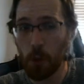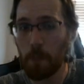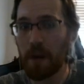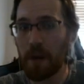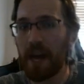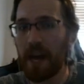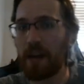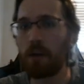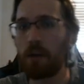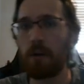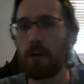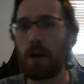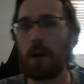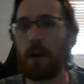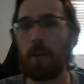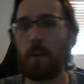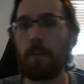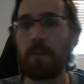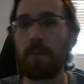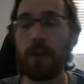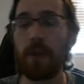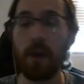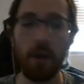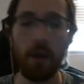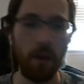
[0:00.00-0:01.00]
but I don't know.
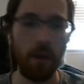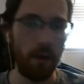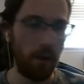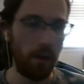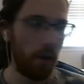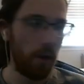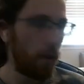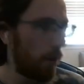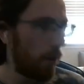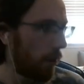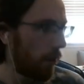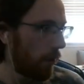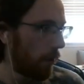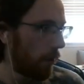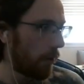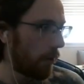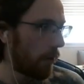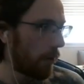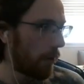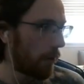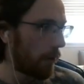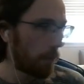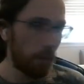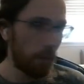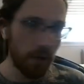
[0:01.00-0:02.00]

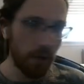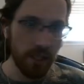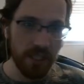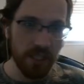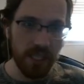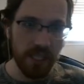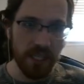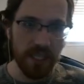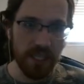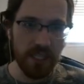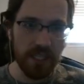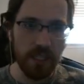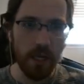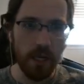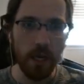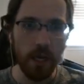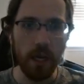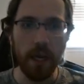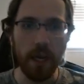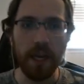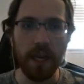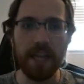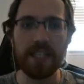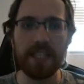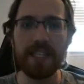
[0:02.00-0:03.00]
What is this?
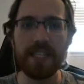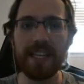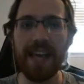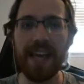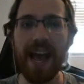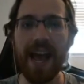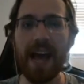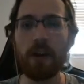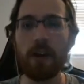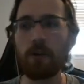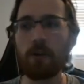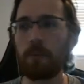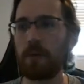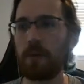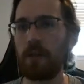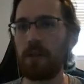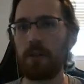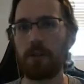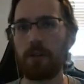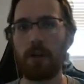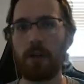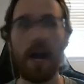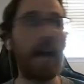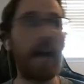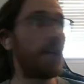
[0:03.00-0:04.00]
It's a
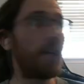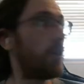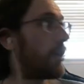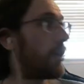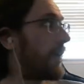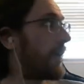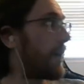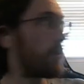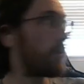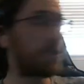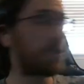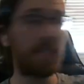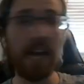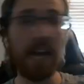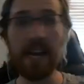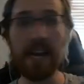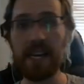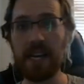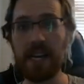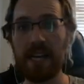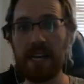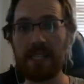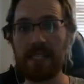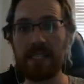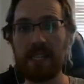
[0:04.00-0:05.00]
caterpillar. I look outside
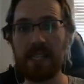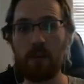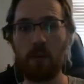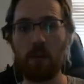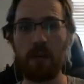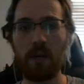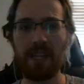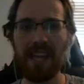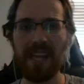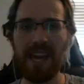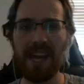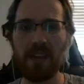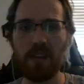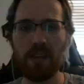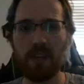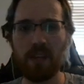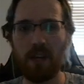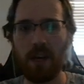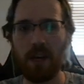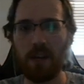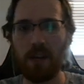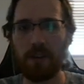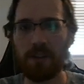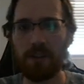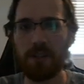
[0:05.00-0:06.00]
and I see one. Yeah, the
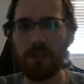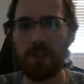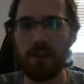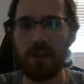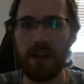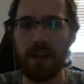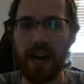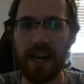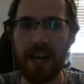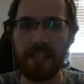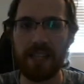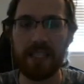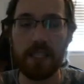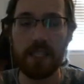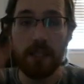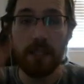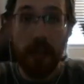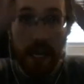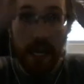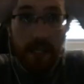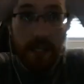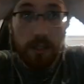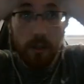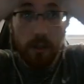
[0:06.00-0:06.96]
colors are nice. It has a